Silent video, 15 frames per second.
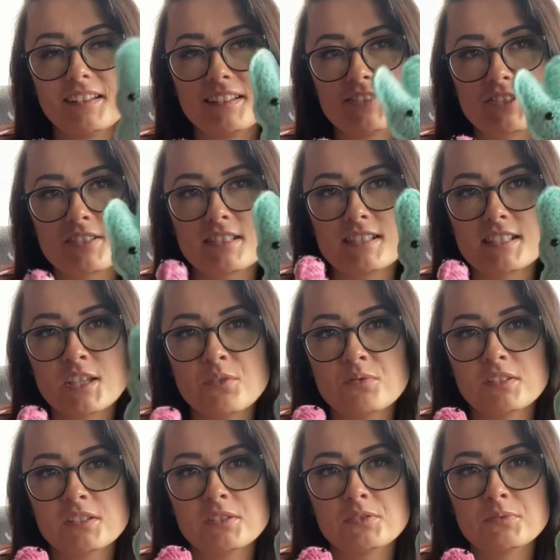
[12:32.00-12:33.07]
just these cute
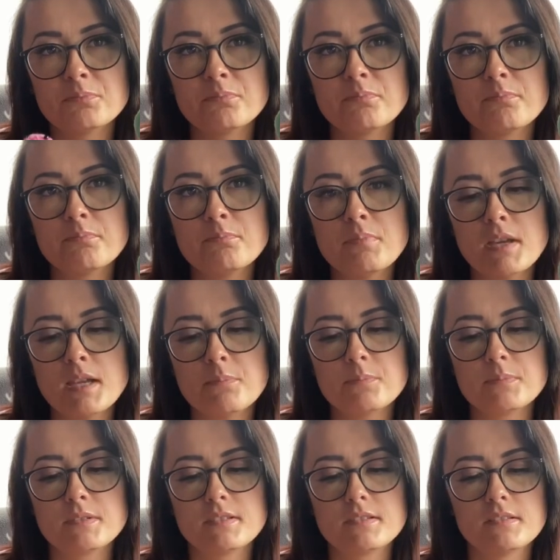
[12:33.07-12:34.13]
little
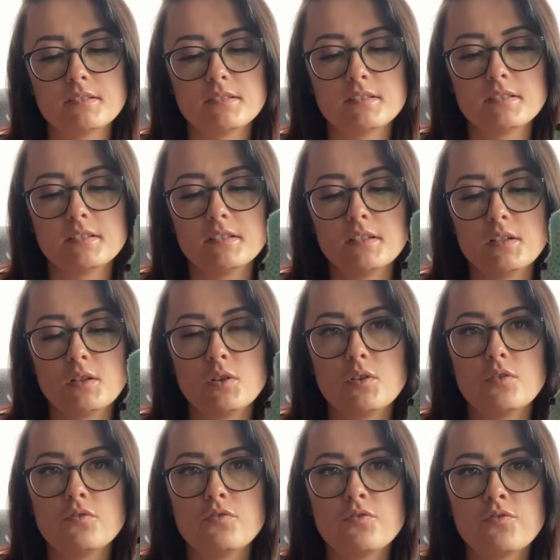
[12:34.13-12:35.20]
Peeps
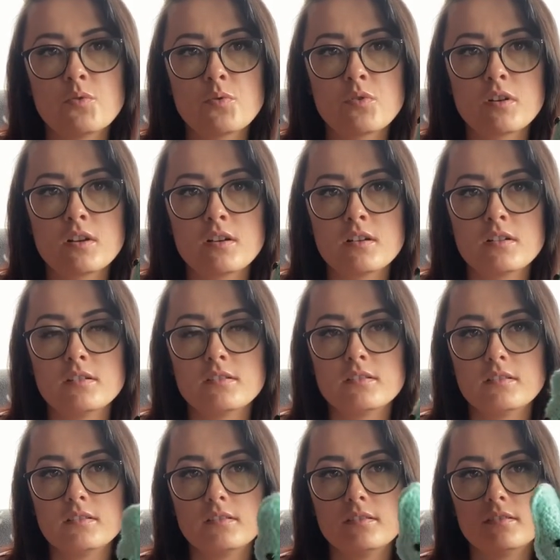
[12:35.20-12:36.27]
for
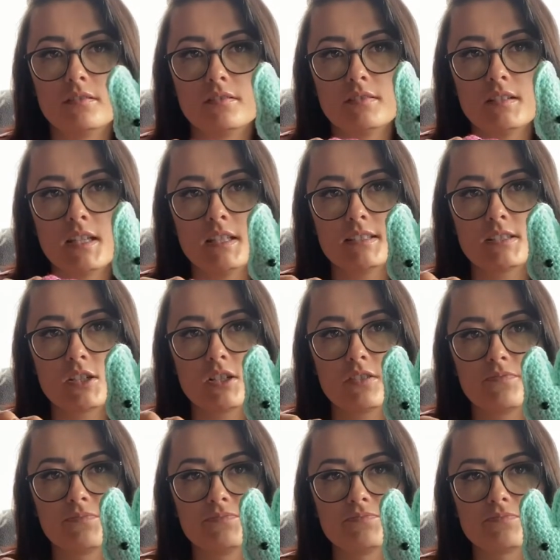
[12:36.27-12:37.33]
Easter.
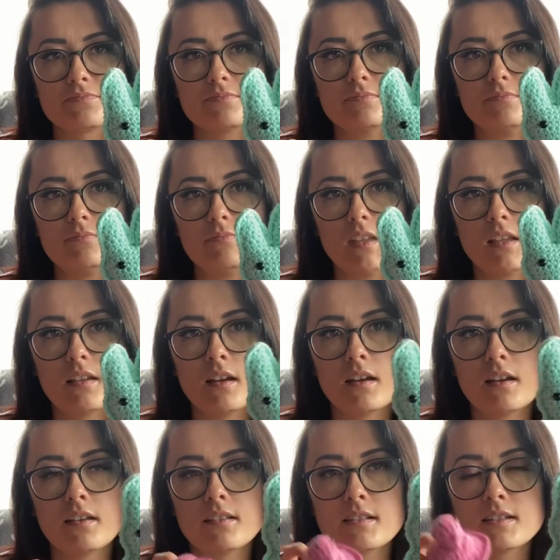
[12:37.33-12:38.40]

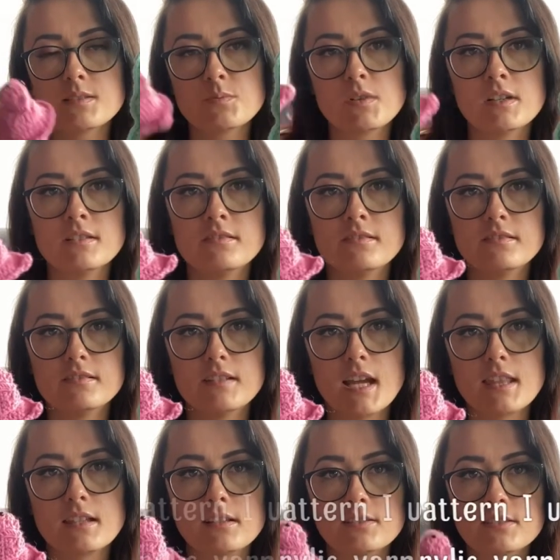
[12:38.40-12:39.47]
This one I
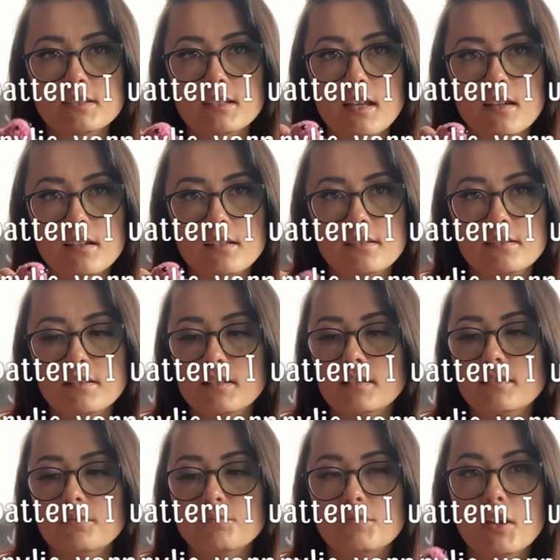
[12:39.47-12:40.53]
think looks kind of
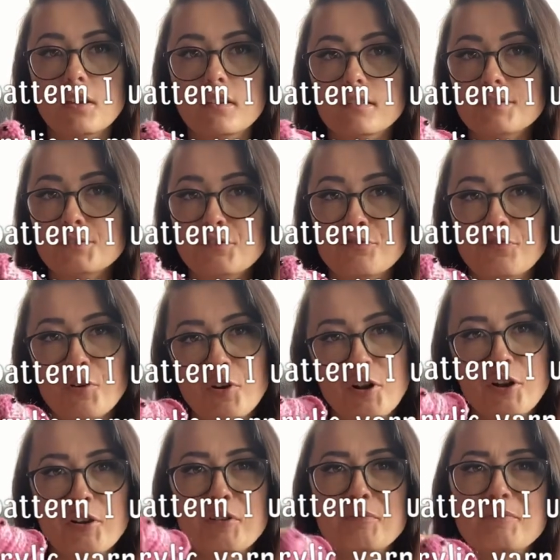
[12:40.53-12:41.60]

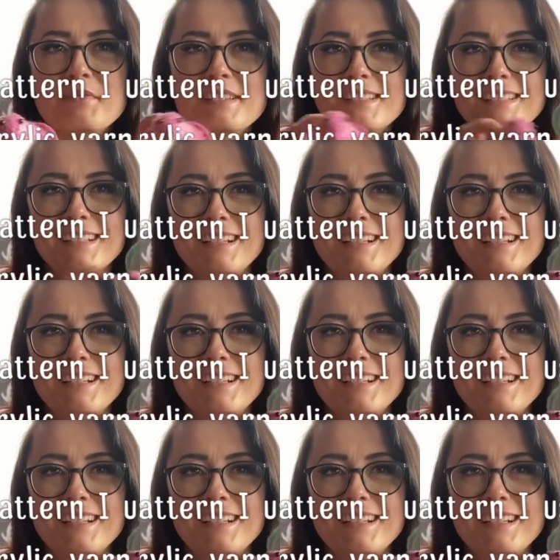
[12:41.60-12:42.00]
deformed.